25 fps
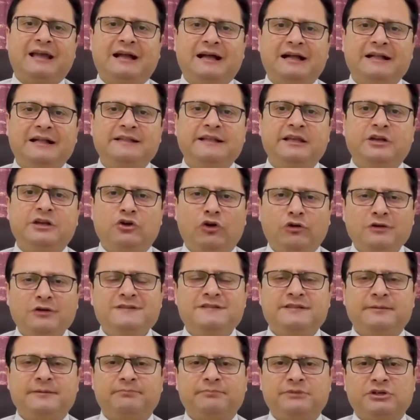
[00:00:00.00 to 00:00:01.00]
The
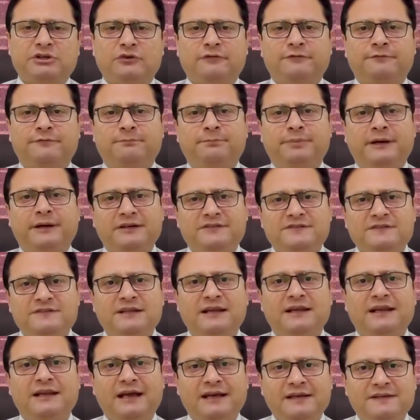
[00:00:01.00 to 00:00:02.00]
concept of
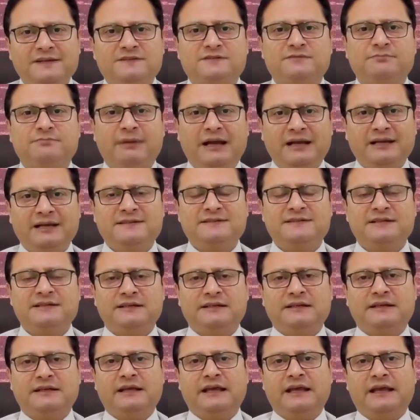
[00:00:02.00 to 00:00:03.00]
personalized
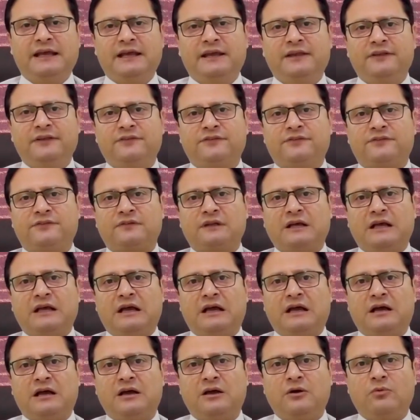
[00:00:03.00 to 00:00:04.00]
medicine is
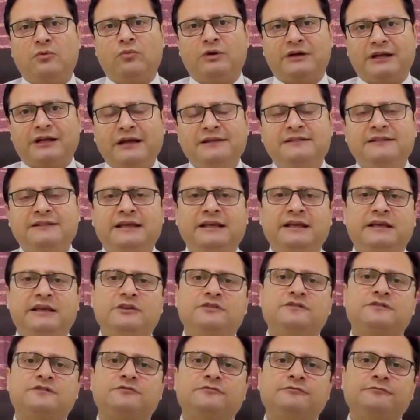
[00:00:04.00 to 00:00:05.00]
what I think
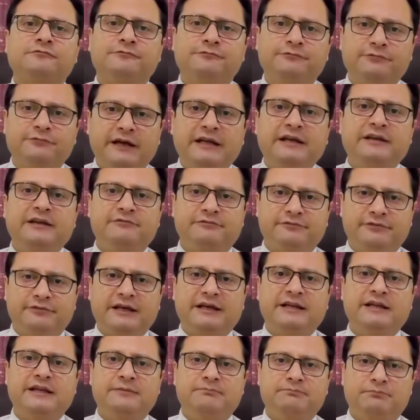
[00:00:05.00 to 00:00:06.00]
is very,
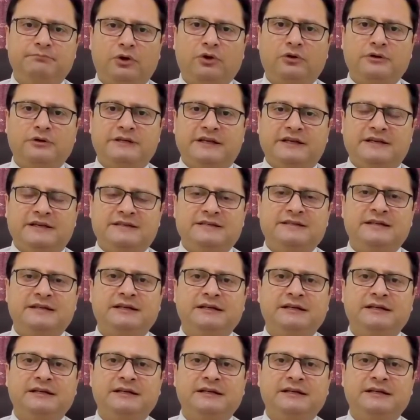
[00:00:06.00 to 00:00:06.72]
very important.